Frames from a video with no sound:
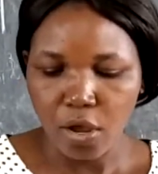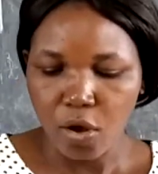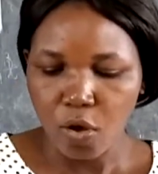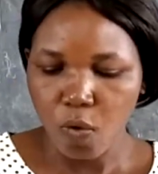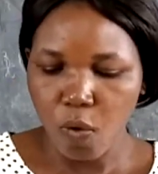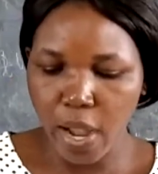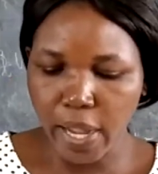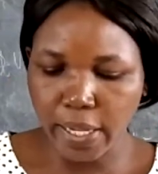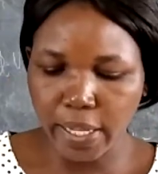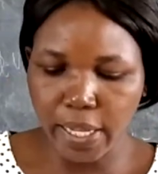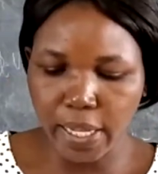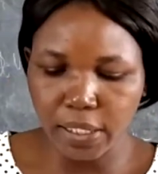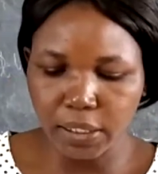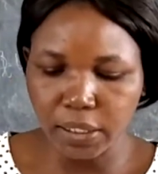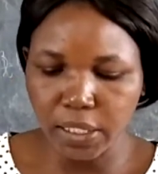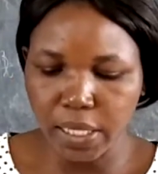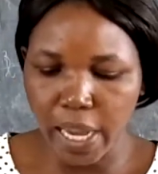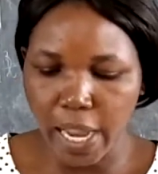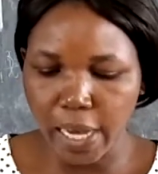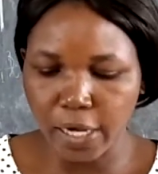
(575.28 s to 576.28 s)

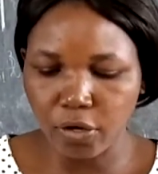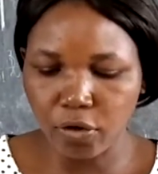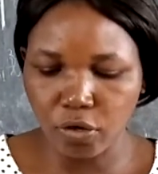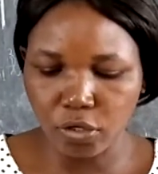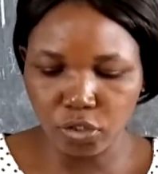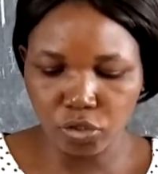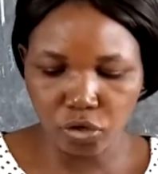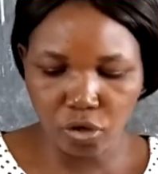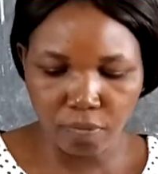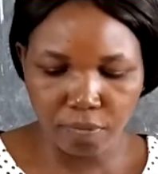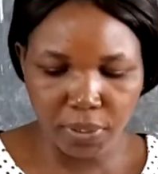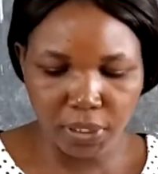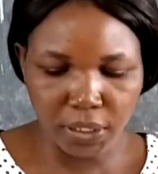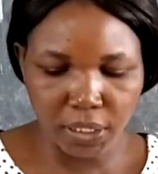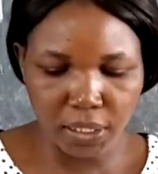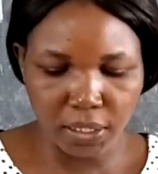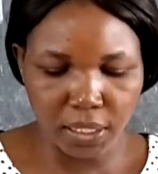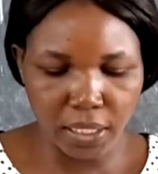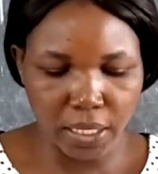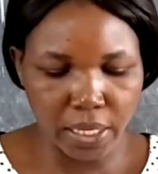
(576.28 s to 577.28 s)
Wangeshi had not
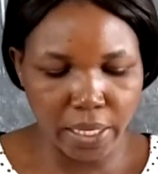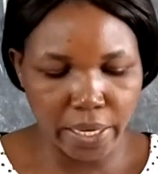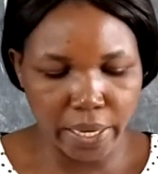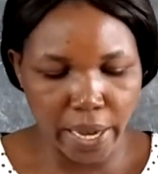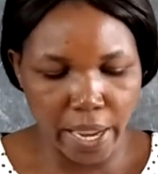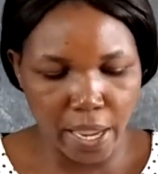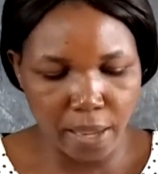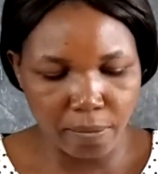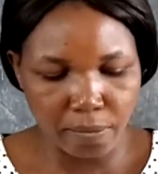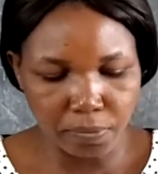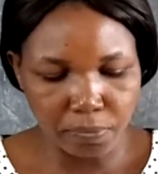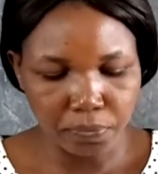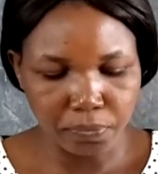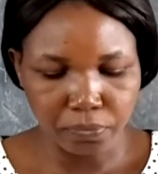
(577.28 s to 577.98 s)
committed the crime.